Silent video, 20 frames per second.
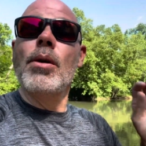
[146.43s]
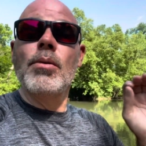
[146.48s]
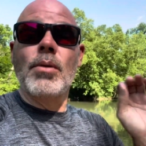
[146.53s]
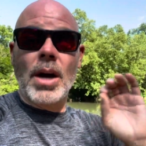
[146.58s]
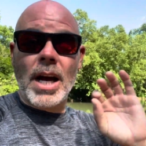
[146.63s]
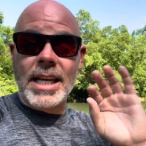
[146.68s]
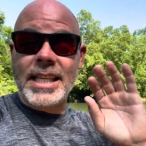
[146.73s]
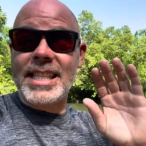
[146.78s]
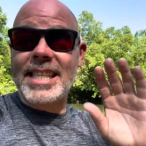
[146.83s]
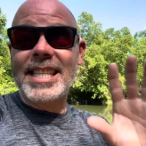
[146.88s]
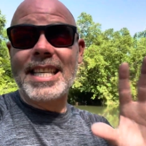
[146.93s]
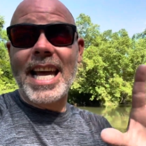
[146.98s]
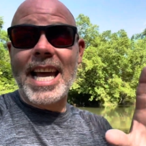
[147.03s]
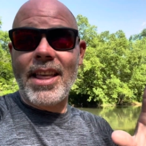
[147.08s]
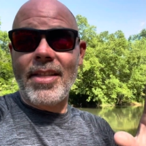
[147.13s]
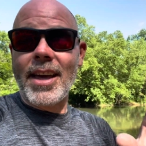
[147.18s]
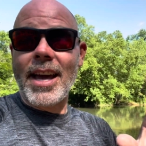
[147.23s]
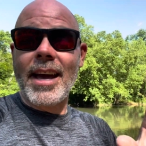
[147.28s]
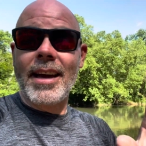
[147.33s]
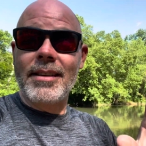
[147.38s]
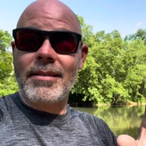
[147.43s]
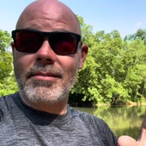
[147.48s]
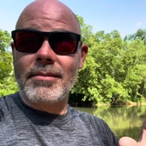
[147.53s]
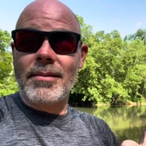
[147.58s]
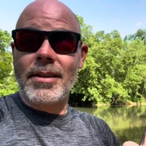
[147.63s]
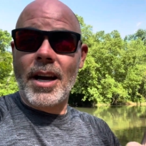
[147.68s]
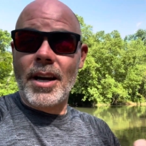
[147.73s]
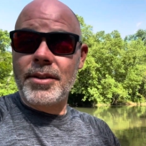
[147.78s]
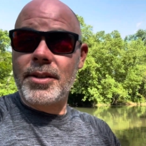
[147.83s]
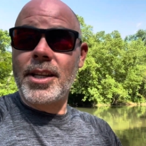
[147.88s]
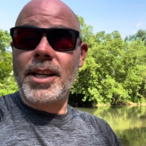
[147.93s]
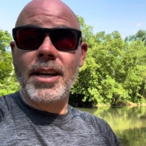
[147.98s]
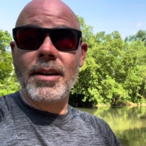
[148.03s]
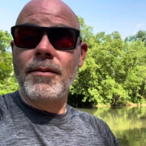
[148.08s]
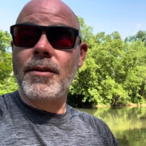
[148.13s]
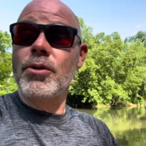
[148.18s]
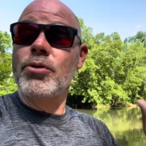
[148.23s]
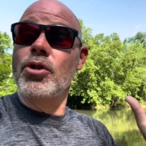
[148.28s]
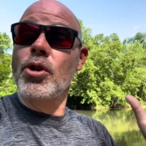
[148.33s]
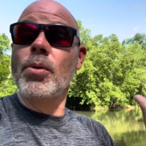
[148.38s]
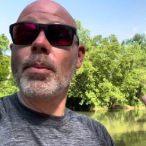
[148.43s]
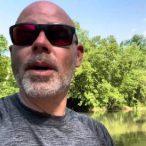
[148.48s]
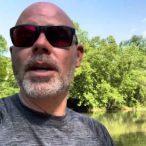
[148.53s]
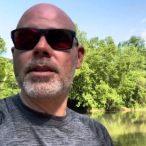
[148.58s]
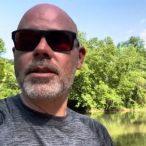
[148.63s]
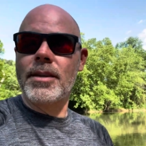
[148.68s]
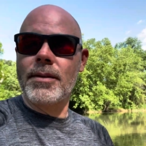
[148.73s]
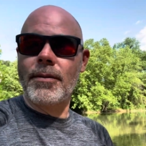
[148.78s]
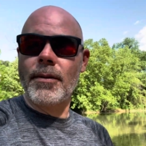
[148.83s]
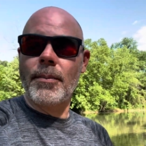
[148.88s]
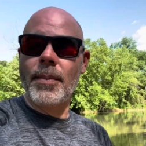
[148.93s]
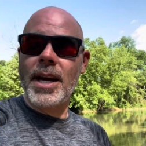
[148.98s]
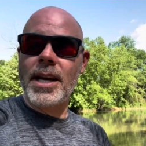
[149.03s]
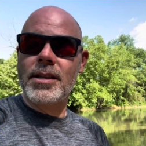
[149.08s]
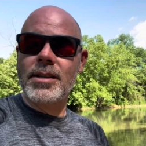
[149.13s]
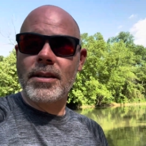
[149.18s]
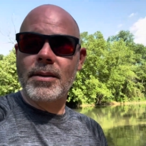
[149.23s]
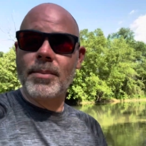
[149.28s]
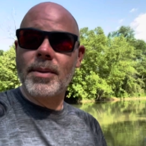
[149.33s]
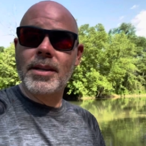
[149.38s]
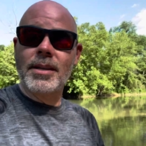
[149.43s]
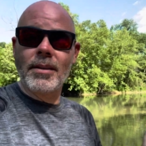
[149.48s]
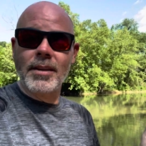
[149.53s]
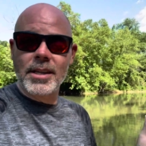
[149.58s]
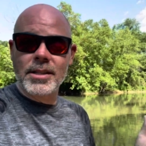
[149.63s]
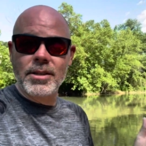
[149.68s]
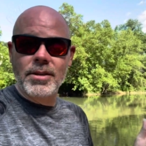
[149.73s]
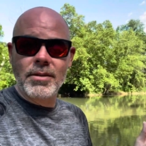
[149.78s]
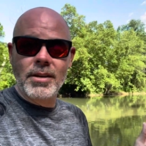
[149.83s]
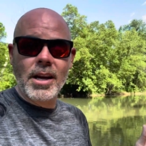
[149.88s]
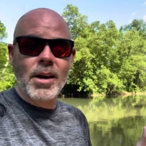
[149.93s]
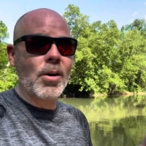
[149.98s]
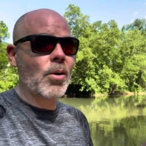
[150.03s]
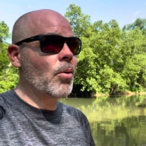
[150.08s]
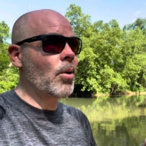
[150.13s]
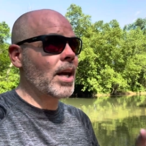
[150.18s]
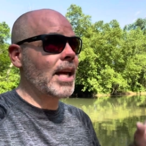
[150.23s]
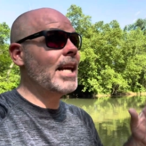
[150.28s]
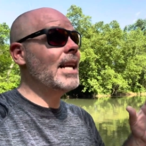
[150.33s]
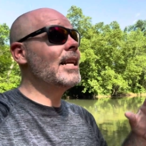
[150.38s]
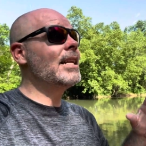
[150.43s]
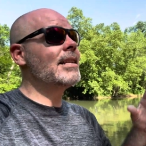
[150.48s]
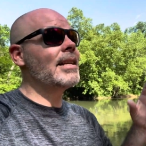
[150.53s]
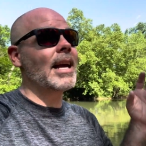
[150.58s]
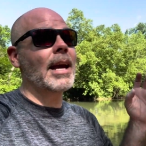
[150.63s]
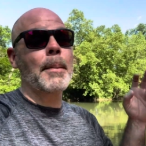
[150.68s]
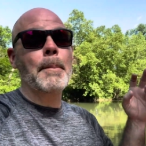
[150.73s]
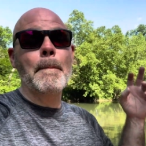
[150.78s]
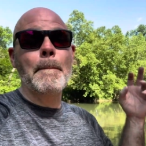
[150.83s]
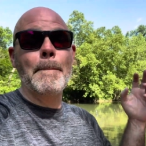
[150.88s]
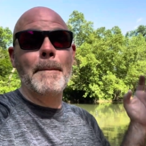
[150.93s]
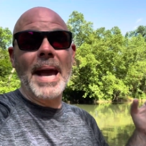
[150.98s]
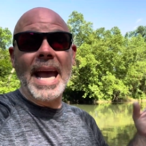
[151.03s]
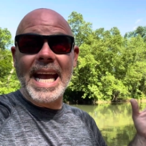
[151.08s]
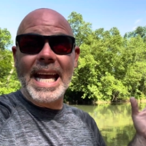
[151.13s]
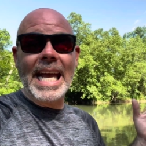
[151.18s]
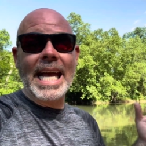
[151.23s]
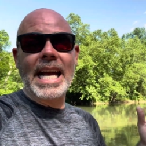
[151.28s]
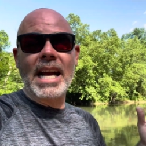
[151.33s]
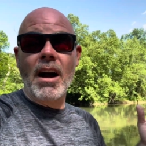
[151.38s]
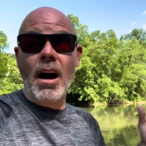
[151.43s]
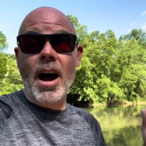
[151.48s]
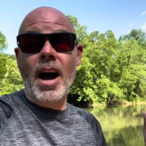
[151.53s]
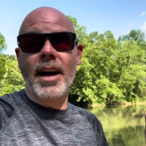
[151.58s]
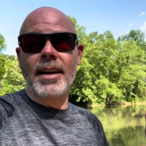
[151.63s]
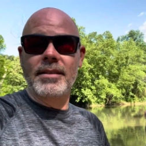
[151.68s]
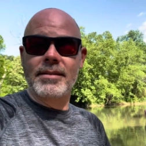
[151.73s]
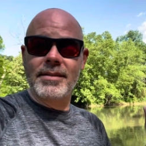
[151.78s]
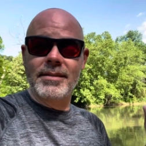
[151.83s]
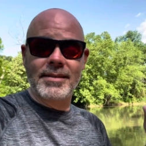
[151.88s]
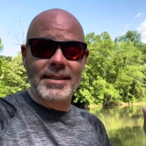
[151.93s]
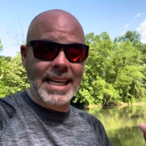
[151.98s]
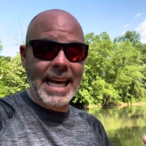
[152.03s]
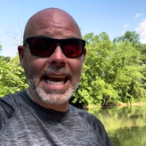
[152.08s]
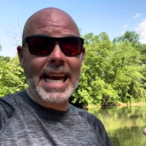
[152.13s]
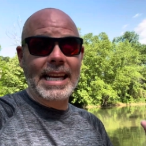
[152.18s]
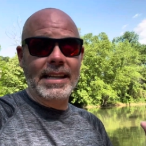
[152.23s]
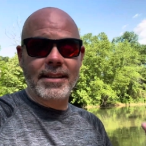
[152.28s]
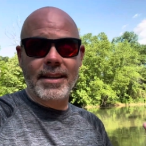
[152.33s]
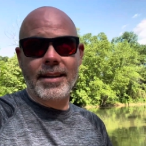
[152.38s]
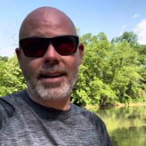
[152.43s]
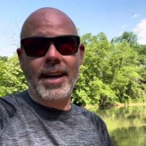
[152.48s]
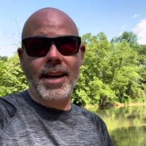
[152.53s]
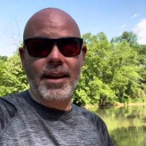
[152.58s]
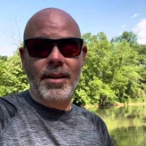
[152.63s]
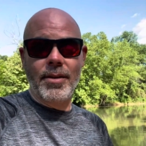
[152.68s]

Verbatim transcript: I say that not to give you too much information, but to let you know it is a baking hot day today.